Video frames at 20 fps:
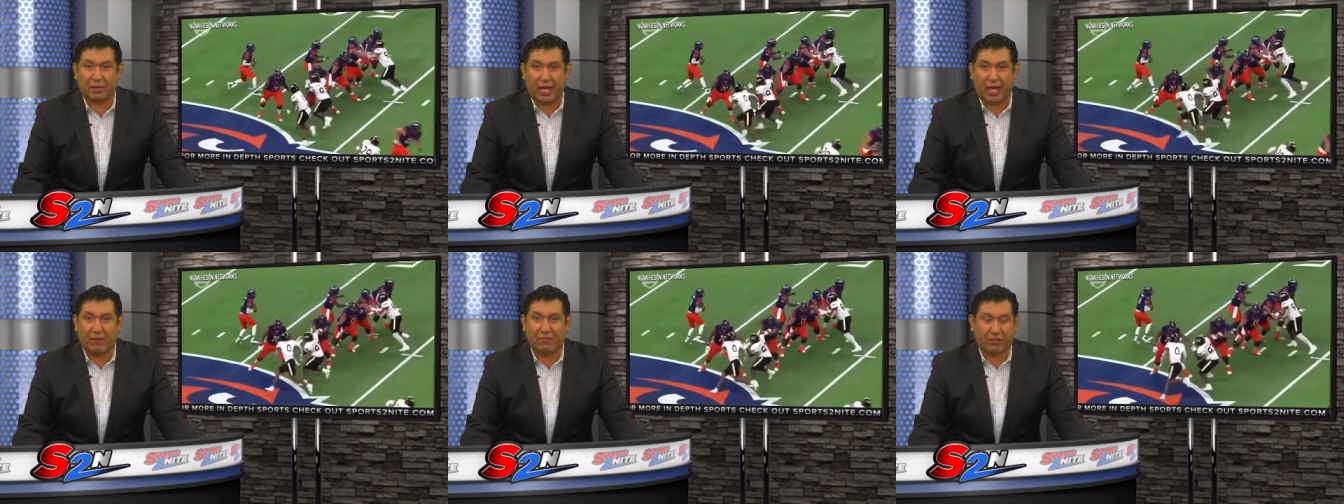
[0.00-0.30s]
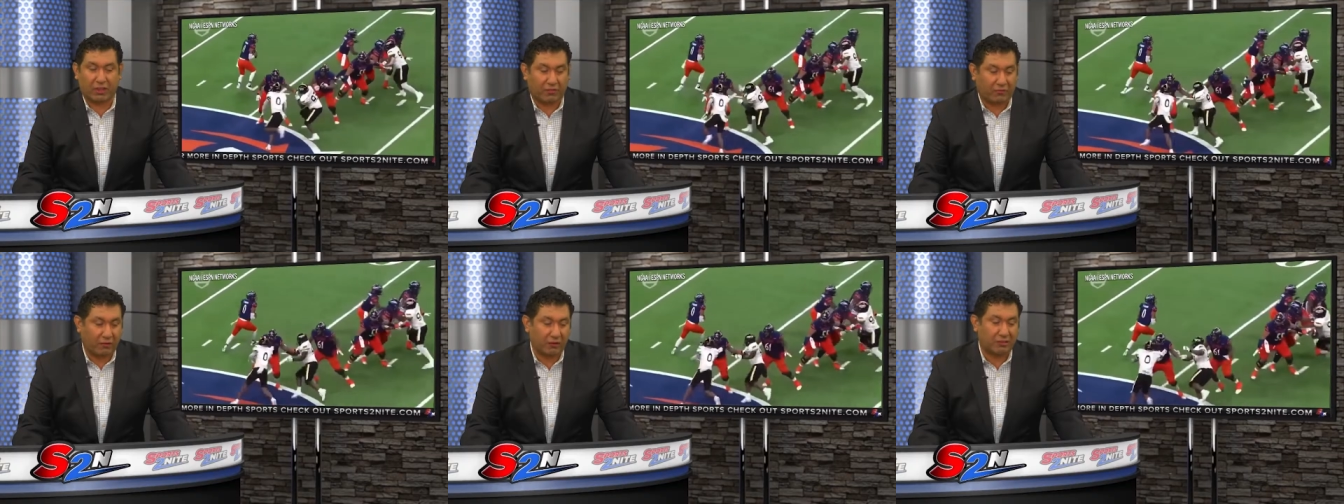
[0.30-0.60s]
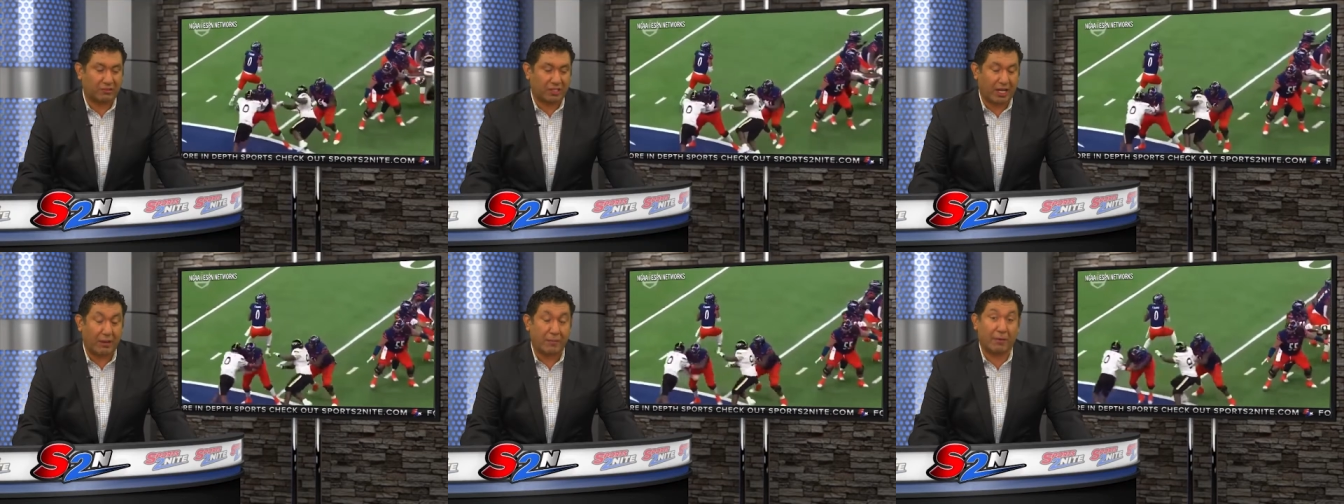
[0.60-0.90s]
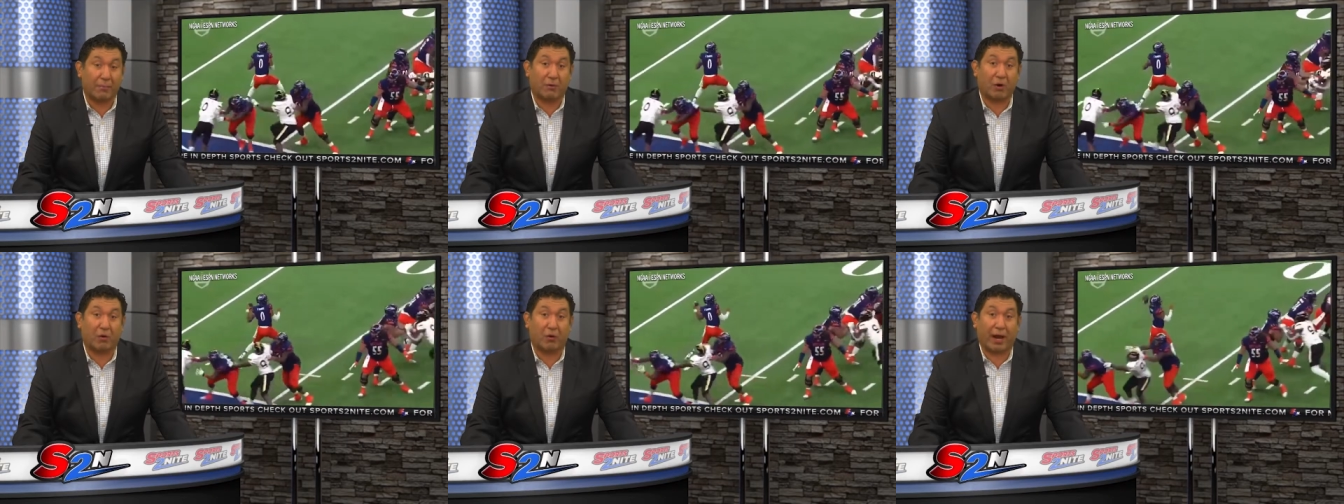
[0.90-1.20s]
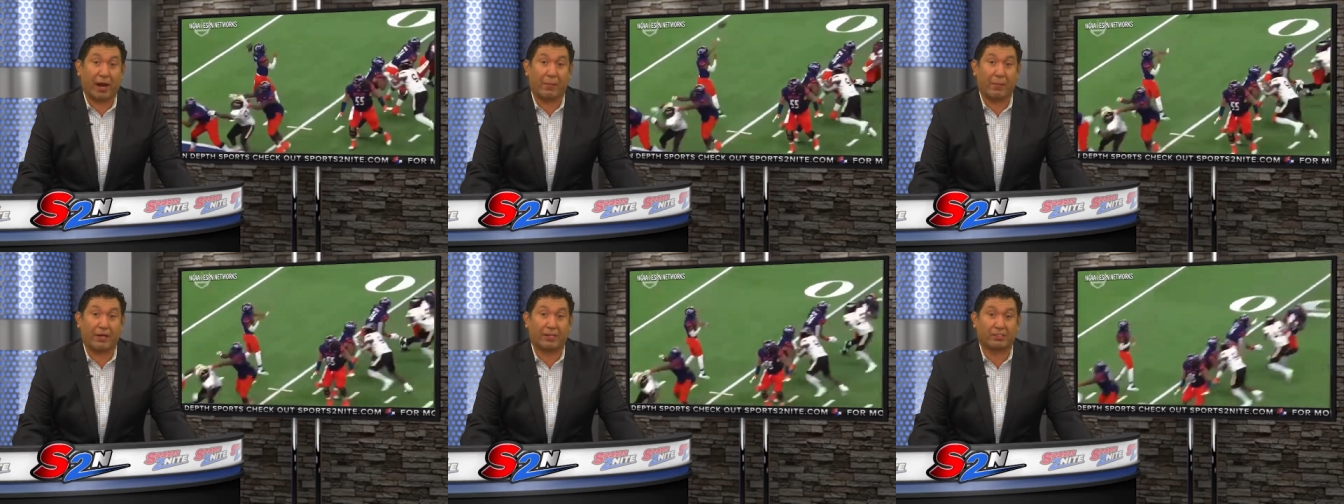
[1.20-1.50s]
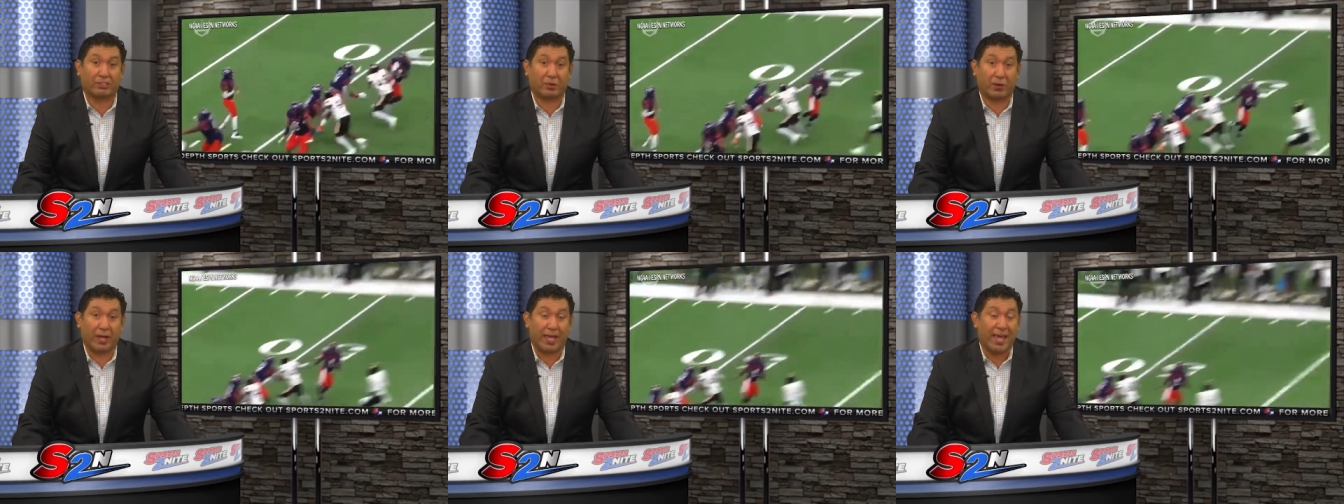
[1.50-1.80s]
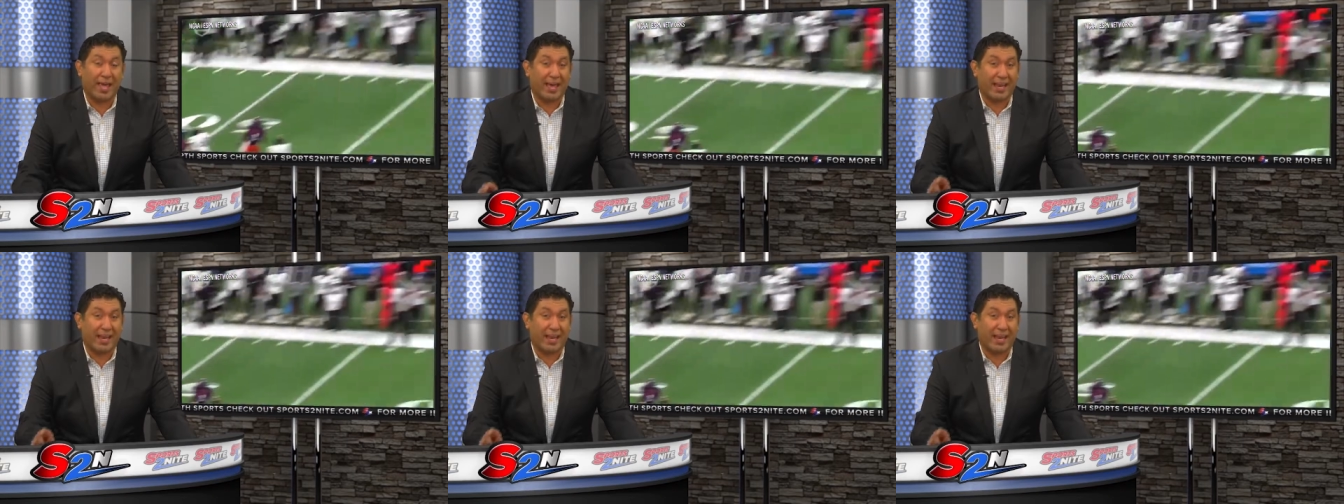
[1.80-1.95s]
game for the first time in program history.